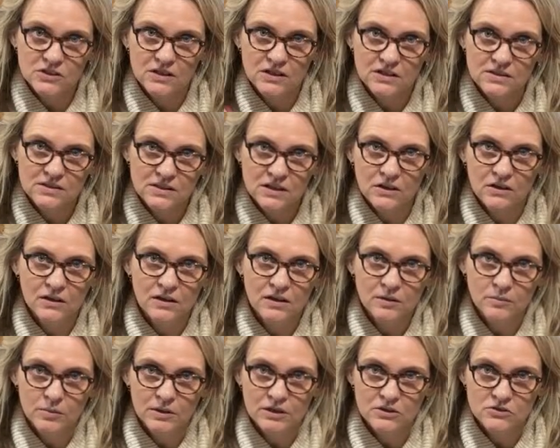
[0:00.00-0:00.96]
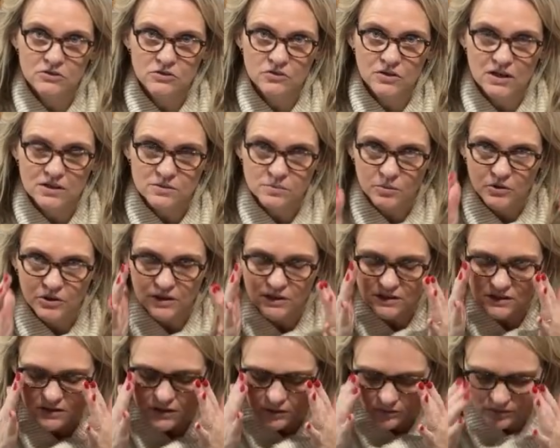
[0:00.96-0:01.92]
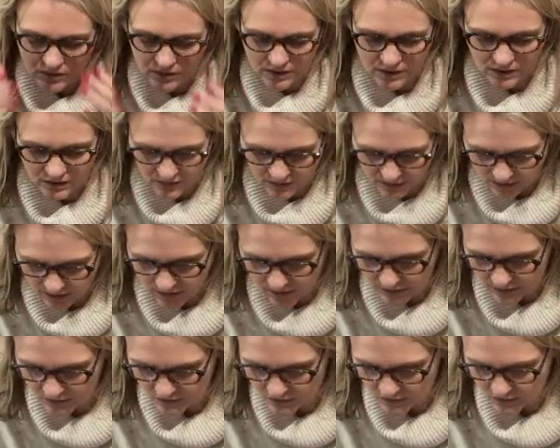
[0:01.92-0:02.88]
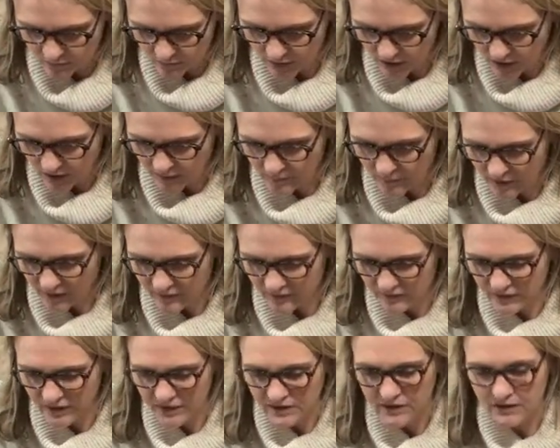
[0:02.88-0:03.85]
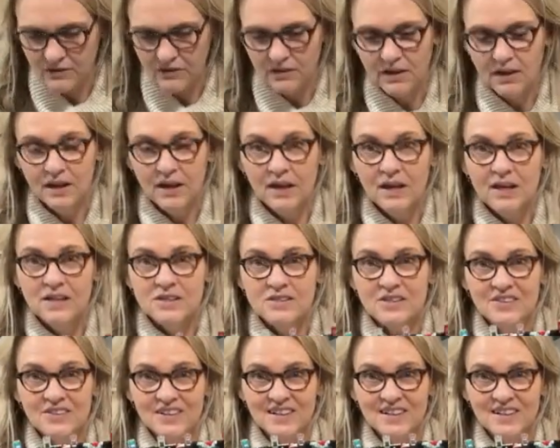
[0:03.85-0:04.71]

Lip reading: because they're going to be a stress point. You don't want a handle to pop off on you. So